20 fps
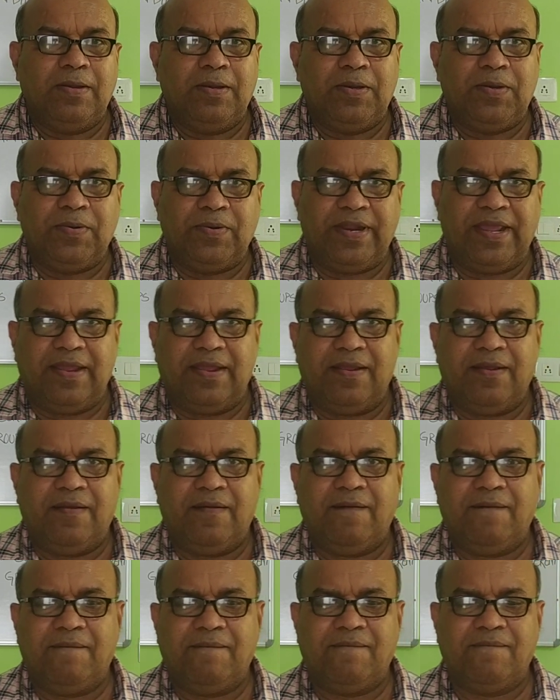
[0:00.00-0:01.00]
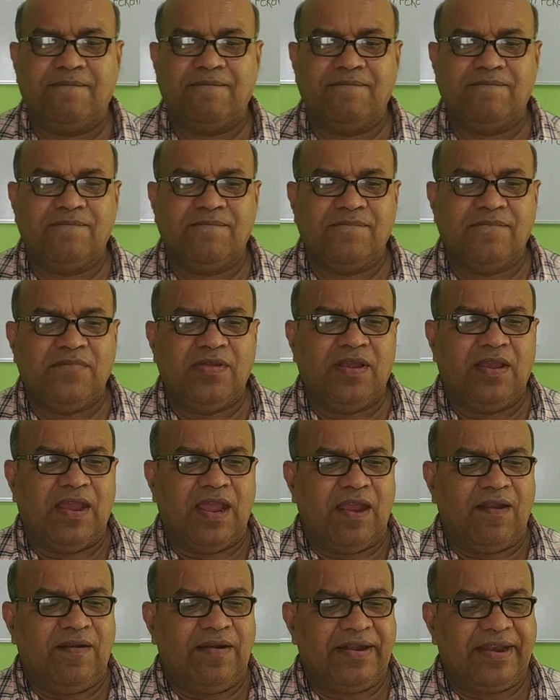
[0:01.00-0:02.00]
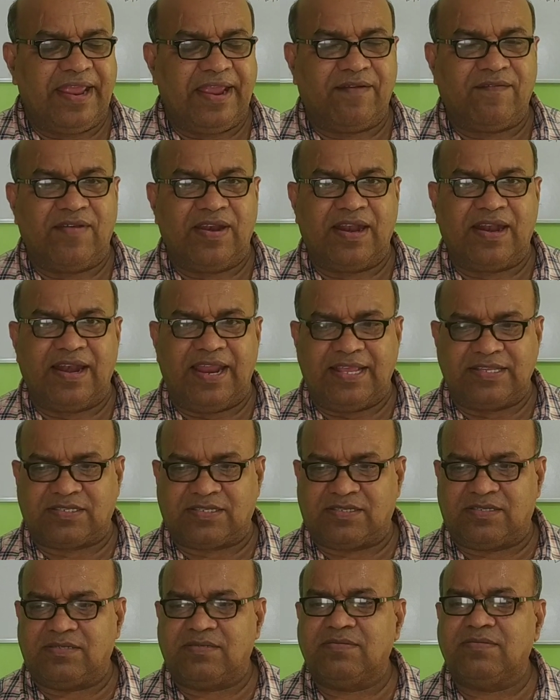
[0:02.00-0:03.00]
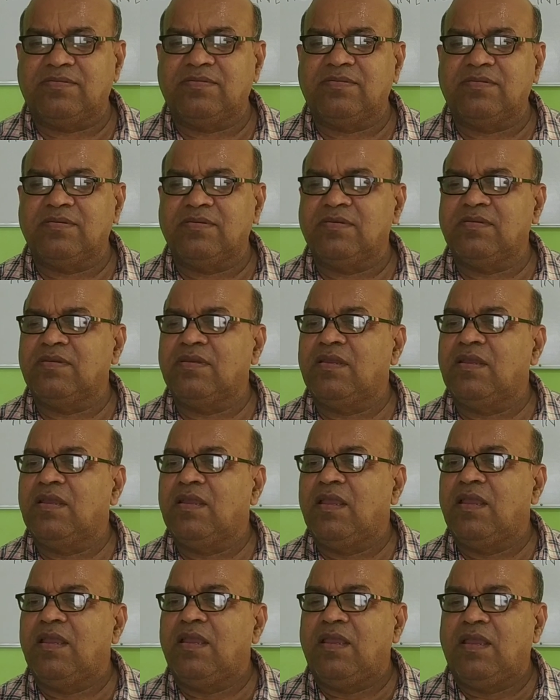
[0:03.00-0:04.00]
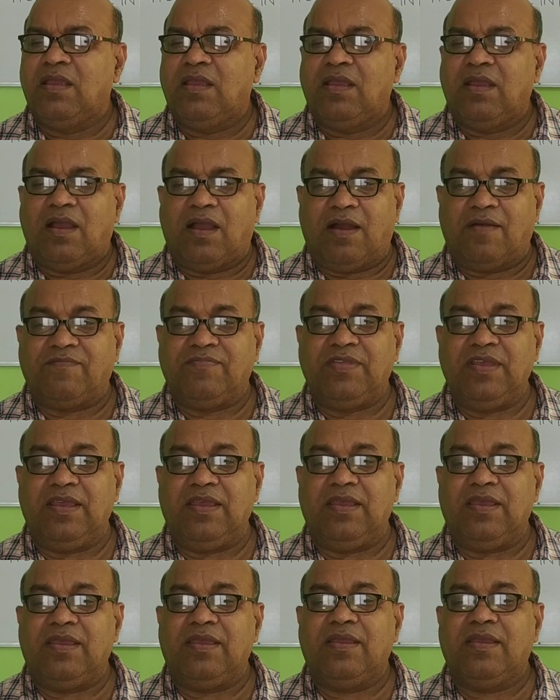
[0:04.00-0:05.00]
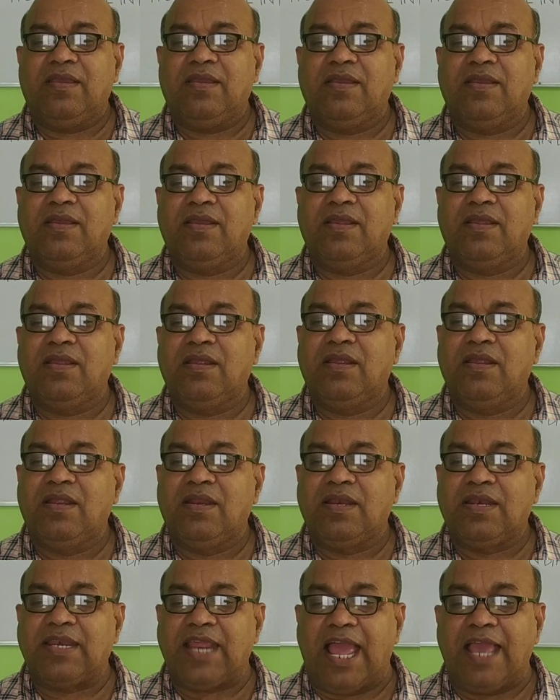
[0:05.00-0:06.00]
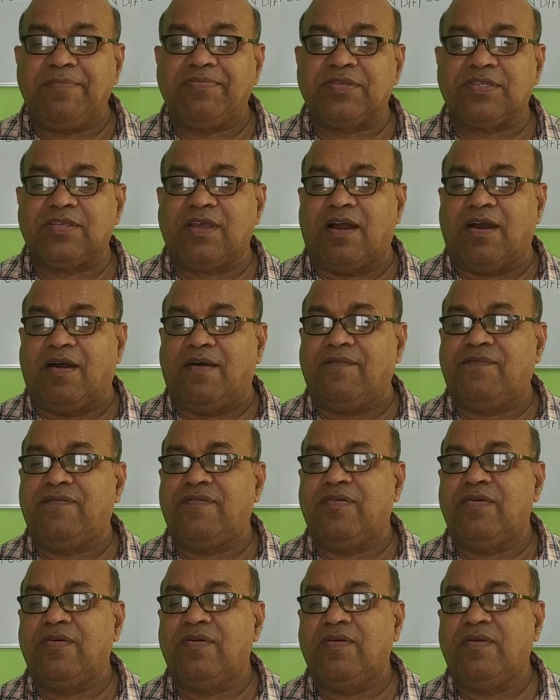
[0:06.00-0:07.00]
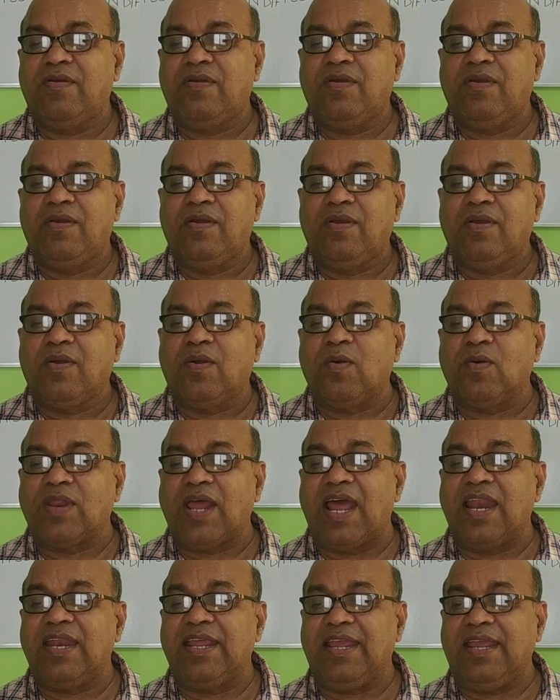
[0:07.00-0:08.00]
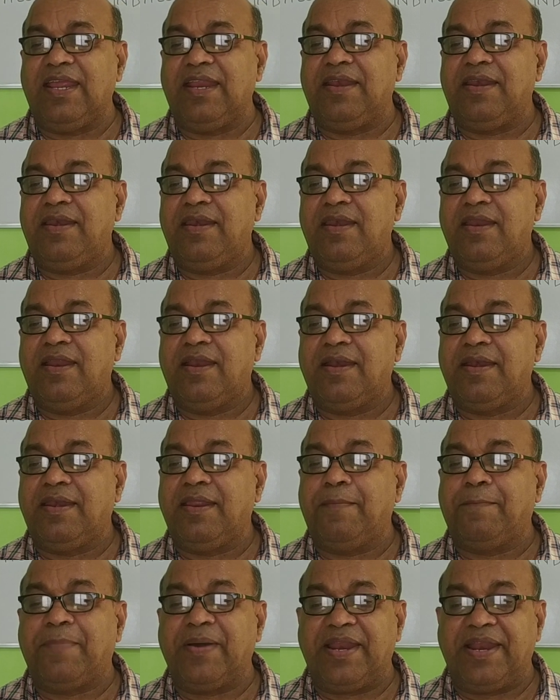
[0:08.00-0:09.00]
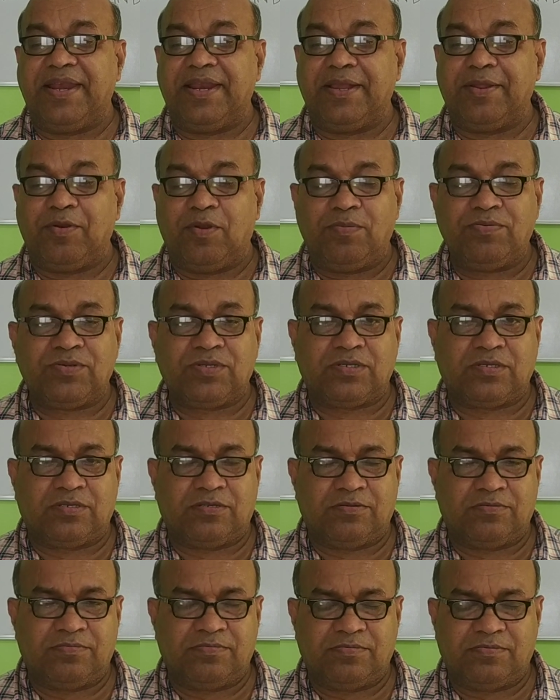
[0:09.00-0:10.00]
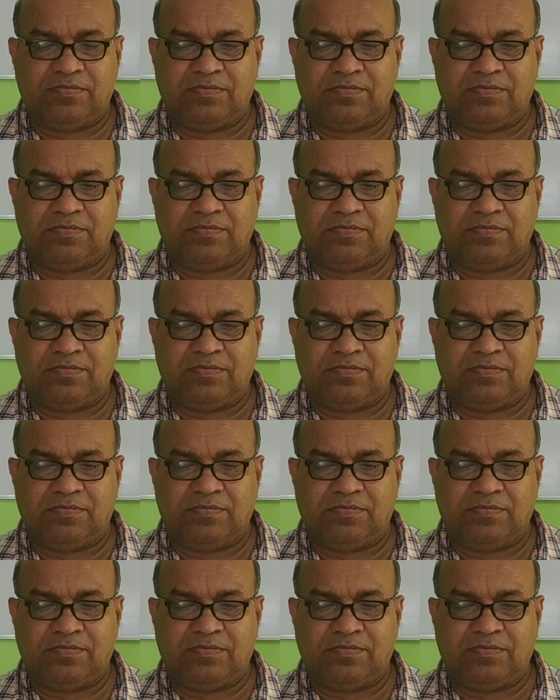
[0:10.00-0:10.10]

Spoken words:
Today I will take one class of the types of choral in different groups.